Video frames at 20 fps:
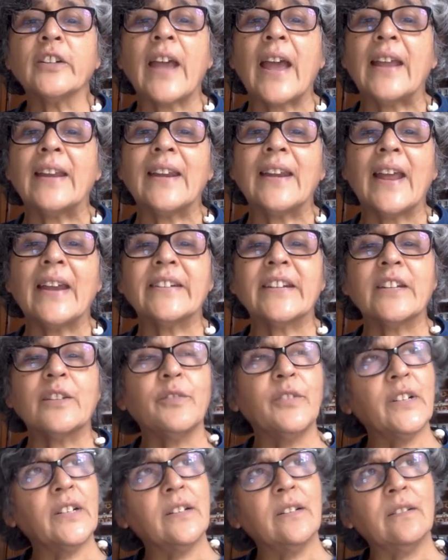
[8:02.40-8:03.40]

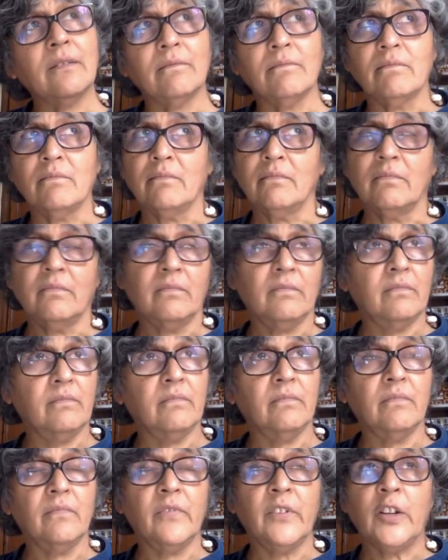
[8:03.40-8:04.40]
highlighted
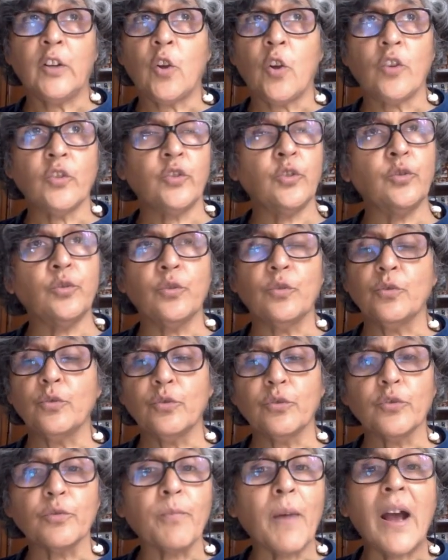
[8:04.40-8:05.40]
will cause you to
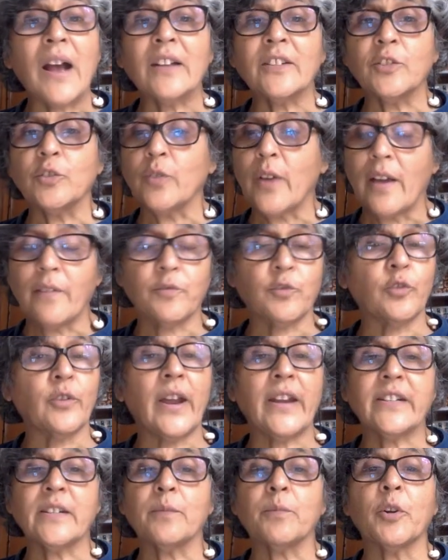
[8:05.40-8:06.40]
lose marks. You have to
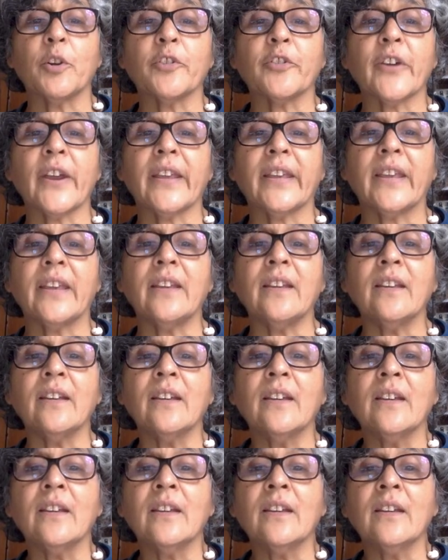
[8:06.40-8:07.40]
write about trekking.
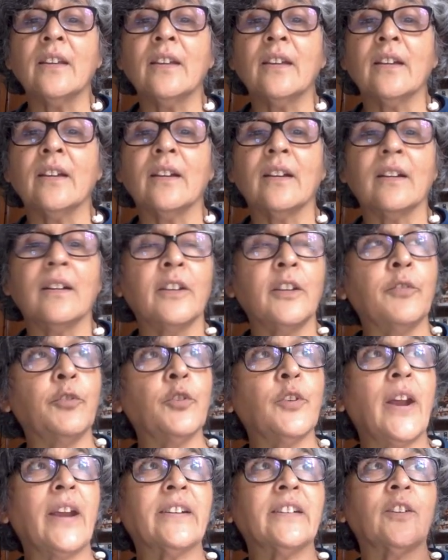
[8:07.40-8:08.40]
If
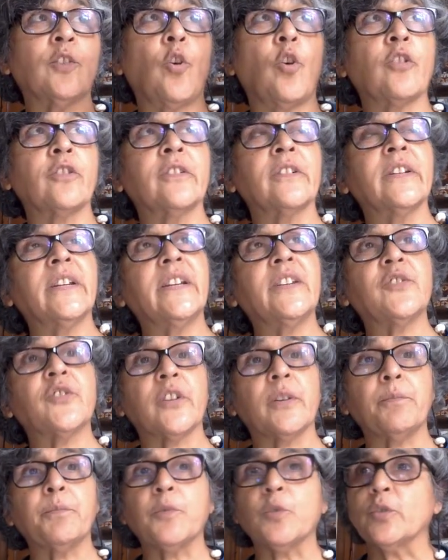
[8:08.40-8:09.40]
you write an ordinary
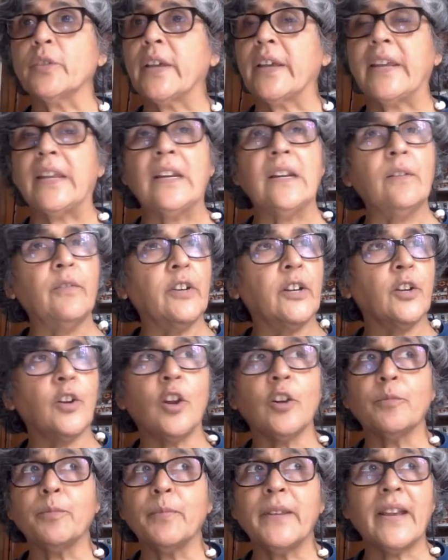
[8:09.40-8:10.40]
trip to the hill, will
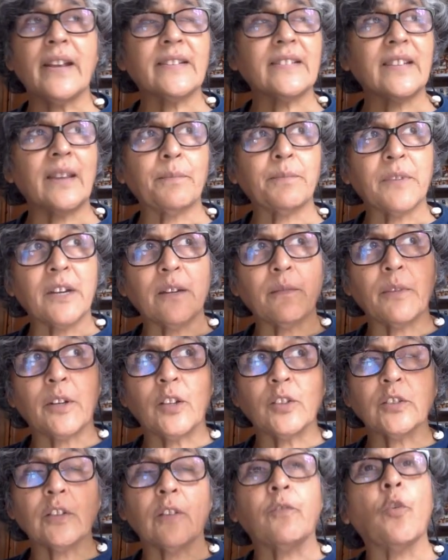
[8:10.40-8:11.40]
not be accepted
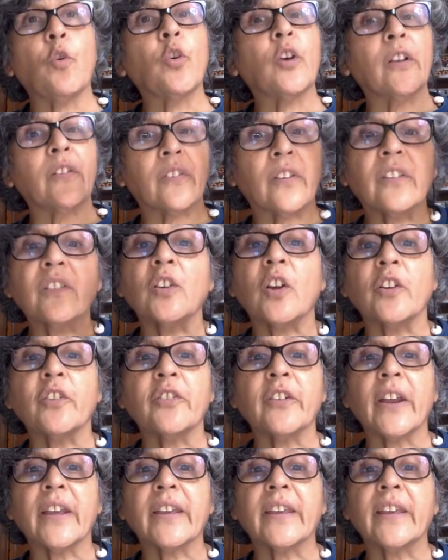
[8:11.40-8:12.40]
because the focus is on
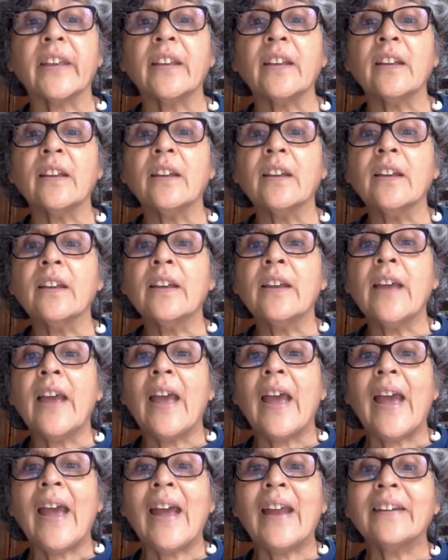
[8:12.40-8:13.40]
trekking.
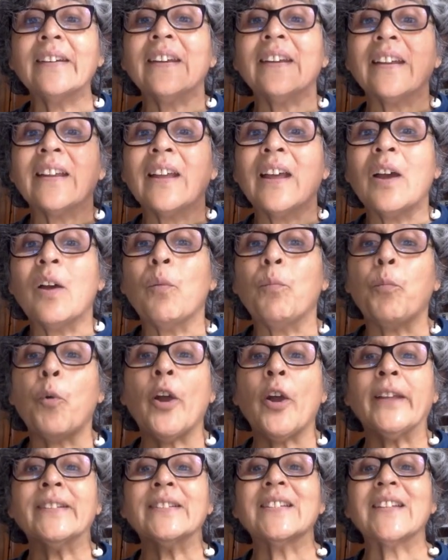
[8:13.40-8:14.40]
And
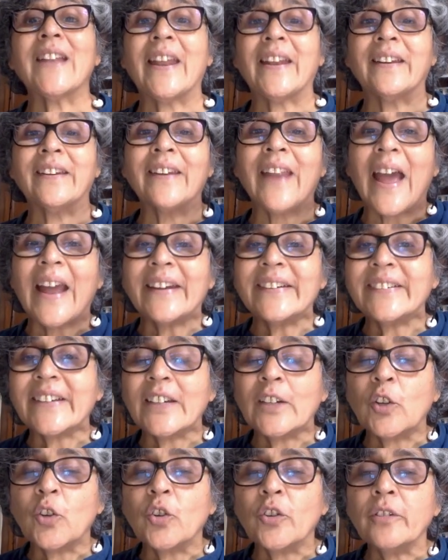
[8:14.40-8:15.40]
points like night
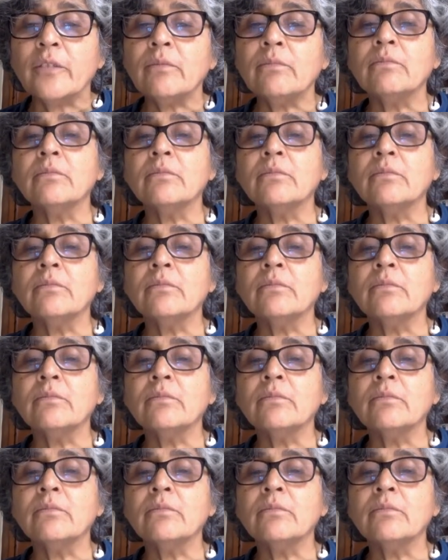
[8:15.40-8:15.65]
alone,